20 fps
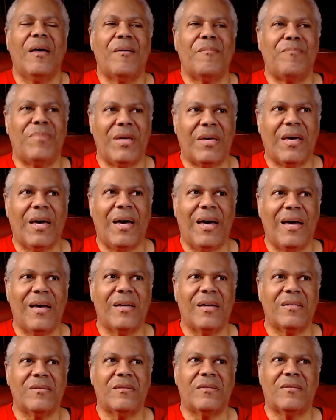
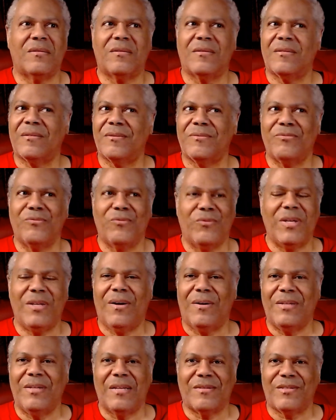because we don't
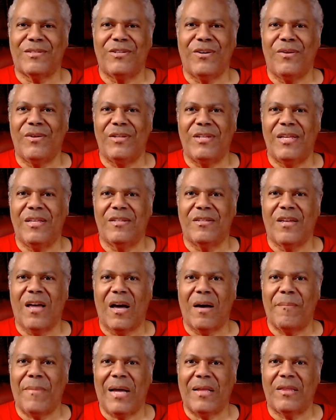necessarily need to talk
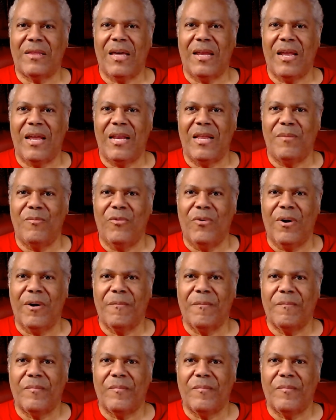about that anymore.